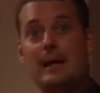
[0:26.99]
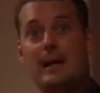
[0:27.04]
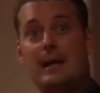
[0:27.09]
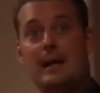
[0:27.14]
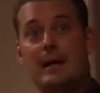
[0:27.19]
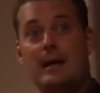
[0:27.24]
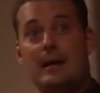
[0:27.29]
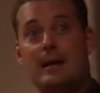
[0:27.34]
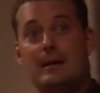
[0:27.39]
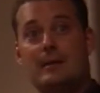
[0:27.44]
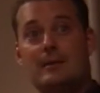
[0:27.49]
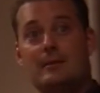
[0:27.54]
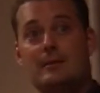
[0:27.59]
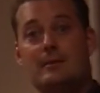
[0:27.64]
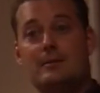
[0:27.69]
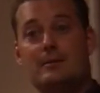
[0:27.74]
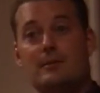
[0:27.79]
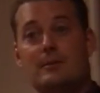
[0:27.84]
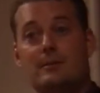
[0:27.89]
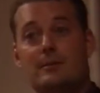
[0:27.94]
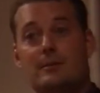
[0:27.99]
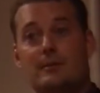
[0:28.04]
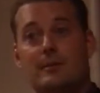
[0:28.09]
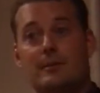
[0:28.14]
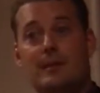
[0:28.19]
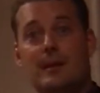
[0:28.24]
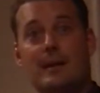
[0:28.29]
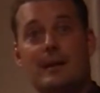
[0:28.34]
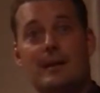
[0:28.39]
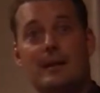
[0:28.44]
And
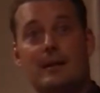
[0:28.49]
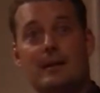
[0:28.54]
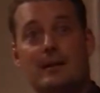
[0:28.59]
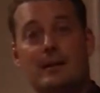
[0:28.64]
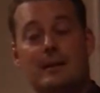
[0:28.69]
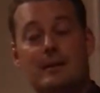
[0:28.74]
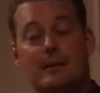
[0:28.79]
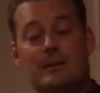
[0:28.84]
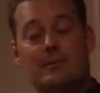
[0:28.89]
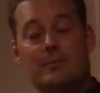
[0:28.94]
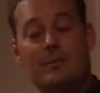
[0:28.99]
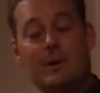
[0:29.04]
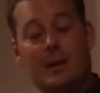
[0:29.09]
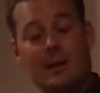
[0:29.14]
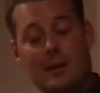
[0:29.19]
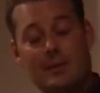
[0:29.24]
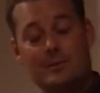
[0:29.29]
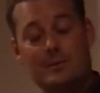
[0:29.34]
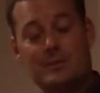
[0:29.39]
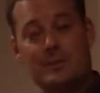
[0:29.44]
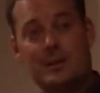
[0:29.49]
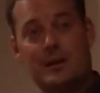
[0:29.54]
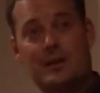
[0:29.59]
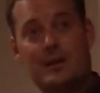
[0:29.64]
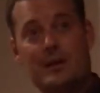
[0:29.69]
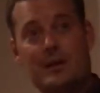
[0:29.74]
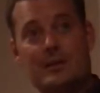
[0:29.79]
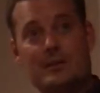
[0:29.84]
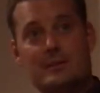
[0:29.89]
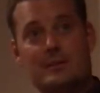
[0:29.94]
then while I was
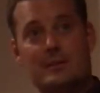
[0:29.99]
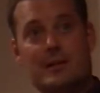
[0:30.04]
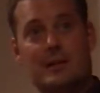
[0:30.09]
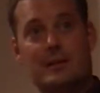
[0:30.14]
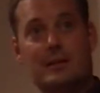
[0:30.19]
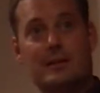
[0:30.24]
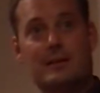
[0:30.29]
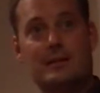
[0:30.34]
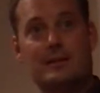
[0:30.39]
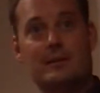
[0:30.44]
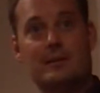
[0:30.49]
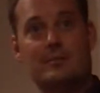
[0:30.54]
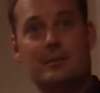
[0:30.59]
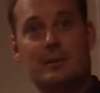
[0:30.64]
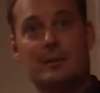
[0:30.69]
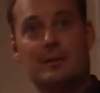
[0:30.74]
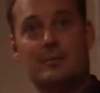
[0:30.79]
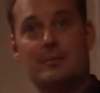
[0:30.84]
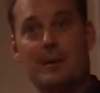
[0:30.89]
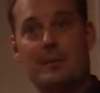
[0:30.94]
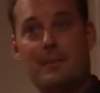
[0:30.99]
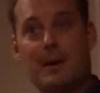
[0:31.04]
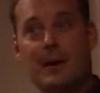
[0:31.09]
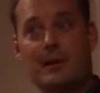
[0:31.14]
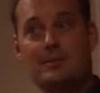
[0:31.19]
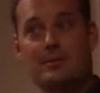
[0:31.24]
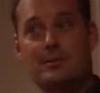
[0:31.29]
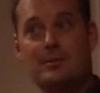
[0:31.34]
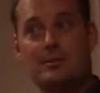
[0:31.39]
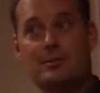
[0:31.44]
there, I studied and completed my
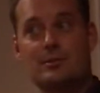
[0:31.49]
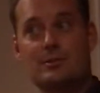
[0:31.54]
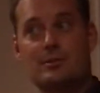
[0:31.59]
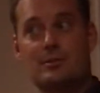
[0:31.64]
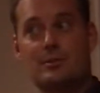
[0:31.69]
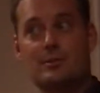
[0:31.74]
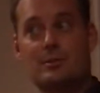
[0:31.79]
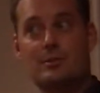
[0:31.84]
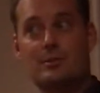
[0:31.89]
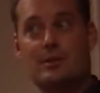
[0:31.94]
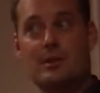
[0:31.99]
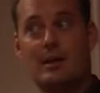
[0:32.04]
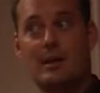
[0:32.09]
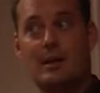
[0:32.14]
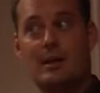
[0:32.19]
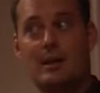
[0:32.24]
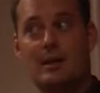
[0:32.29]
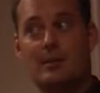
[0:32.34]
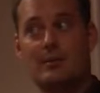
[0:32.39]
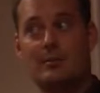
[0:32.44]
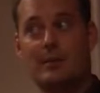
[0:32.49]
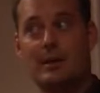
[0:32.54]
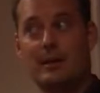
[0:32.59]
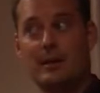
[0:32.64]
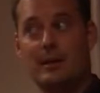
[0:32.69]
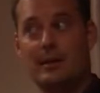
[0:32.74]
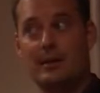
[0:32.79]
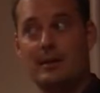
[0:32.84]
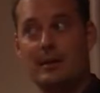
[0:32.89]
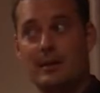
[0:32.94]
master's and went
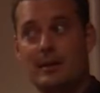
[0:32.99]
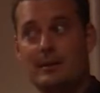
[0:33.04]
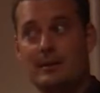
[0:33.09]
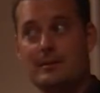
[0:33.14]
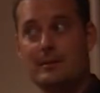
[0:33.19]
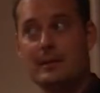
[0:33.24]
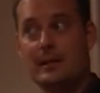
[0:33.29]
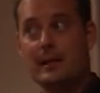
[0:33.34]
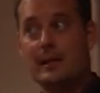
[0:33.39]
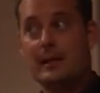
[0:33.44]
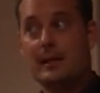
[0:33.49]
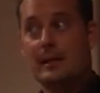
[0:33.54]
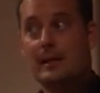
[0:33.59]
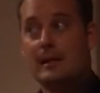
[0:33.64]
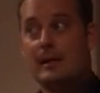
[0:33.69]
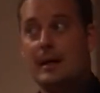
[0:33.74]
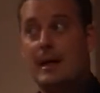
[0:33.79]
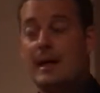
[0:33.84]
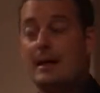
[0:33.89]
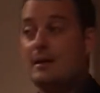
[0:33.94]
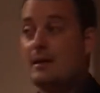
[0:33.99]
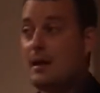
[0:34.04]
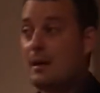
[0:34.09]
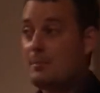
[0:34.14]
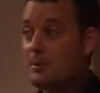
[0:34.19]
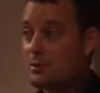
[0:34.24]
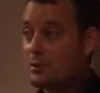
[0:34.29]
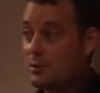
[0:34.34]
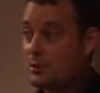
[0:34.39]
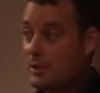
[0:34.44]
on and had an
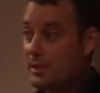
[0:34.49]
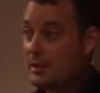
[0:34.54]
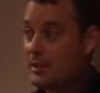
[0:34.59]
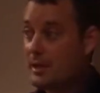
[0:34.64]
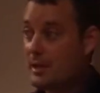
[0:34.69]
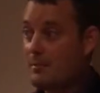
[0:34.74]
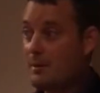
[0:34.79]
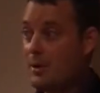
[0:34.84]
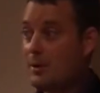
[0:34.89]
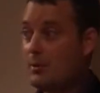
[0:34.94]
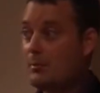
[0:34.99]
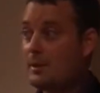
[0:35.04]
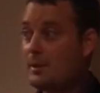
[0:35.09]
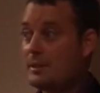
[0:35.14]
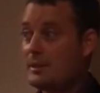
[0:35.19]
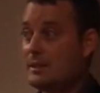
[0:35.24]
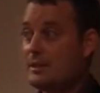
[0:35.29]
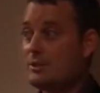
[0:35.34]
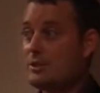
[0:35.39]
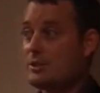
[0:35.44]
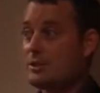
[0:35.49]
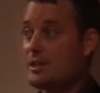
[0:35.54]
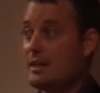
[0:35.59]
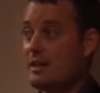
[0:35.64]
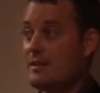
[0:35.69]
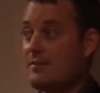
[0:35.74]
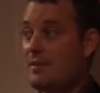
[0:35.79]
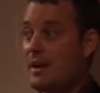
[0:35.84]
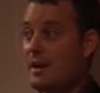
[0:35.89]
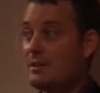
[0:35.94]
opportunity to come home and teach at
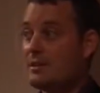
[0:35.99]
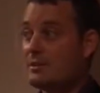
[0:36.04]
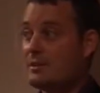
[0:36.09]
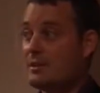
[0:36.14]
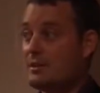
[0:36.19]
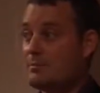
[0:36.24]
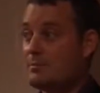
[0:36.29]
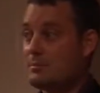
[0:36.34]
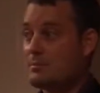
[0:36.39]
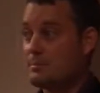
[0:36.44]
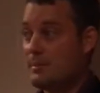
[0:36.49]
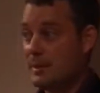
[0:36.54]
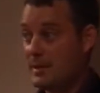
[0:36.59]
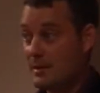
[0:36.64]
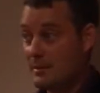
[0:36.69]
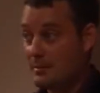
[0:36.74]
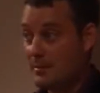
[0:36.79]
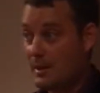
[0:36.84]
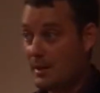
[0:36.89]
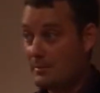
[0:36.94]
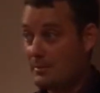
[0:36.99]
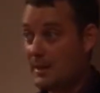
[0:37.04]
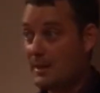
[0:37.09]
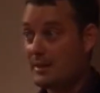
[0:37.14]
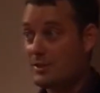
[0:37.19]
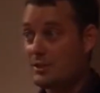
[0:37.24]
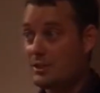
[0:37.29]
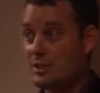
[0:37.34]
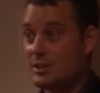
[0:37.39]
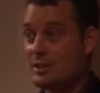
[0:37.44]
St. Evax and begin my
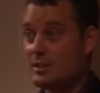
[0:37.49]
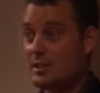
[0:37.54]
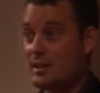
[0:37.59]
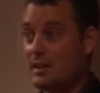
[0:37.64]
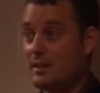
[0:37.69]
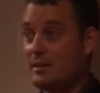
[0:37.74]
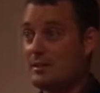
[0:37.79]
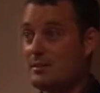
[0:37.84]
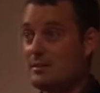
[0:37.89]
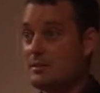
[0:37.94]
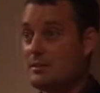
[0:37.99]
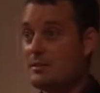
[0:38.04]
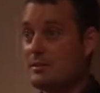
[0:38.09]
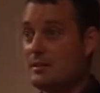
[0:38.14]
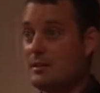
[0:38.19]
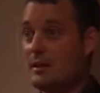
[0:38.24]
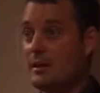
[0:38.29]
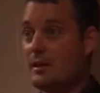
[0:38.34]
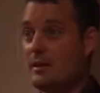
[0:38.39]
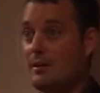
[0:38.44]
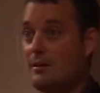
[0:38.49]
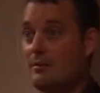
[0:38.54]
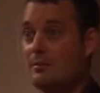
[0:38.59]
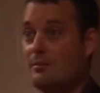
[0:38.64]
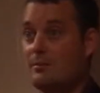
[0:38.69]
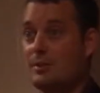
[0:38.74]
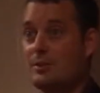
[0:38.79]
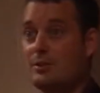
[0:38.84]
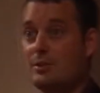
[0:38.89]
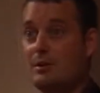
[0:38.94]
PhD studies,
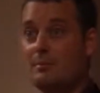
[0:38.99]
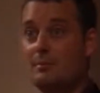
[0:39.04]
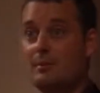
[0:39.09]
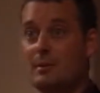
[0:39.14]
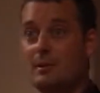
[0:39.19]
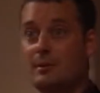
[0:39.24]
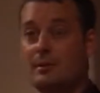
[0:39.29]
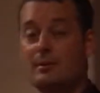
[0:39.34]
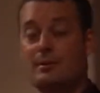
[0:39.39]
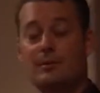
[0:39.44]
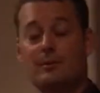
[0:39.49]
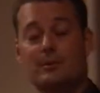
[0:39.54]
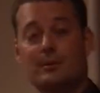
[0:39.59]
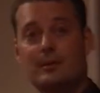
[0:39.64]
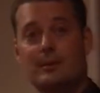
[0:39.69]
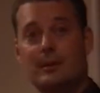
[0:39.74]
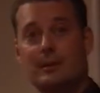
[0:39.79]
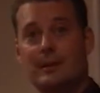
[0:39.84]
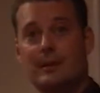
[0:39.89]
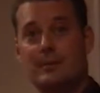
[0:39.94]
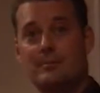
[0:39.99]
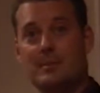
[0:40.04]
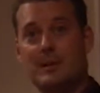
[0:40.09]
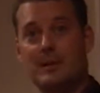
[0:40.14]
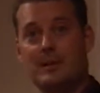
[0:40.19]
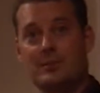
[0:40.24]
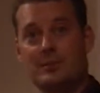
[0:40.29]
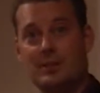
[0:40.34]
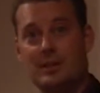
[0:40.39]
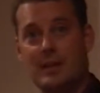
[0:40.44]
which I'm currently a
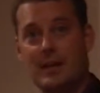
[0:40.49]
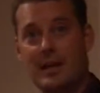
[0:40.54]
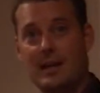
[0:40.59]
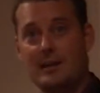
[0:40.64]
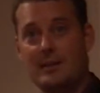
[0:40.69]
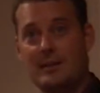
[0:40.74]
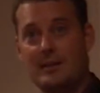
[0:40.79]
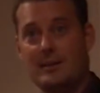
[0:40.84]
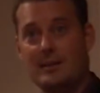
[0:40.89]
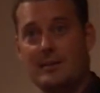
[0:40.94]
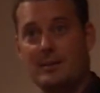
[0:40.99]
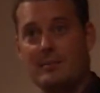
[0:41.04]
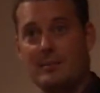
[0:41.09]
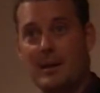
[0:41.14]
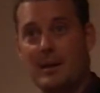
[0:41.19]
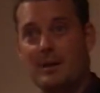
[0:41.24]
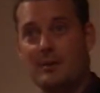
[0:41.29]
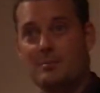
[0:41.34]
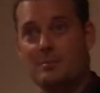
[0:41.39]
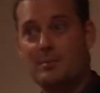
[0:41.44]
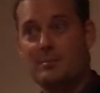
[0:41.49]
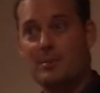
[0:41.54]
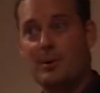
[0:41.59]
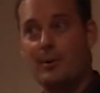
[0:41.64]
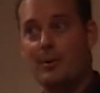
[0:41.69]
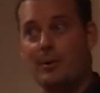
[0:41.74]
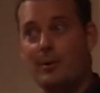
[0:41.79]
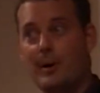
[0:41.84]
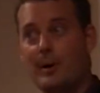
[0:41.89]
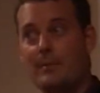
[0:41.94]
PhD candidate in the management
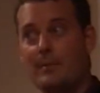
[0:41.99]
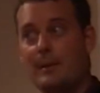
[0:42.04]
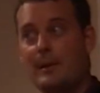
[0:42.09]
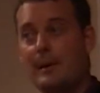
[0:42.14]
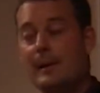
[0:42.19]
program.